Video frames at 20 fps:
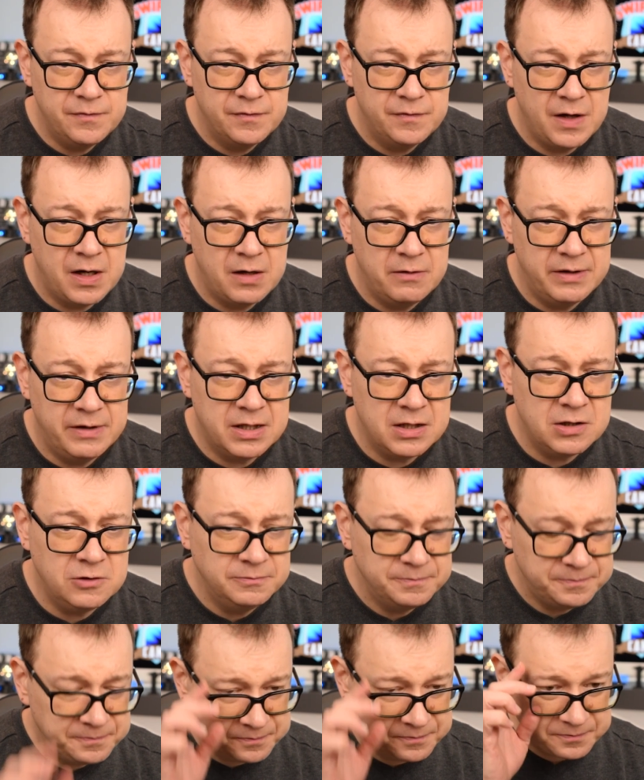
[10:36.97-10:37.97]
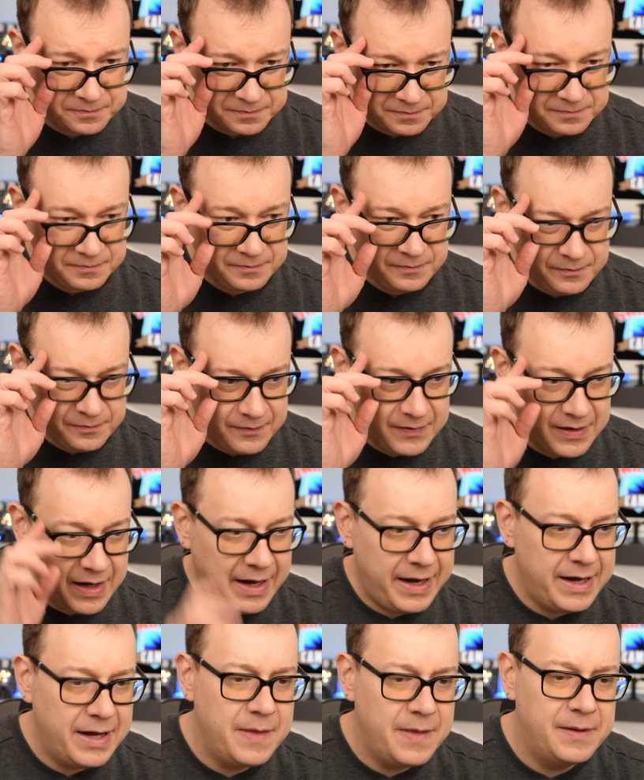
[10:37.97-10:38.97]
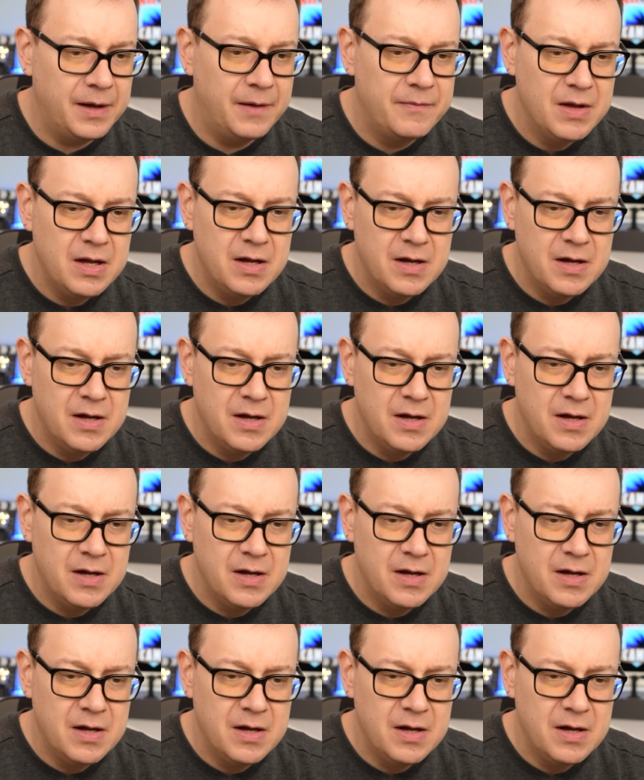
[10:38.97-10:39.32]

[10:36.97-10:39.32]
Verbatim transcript: There we go. And uh,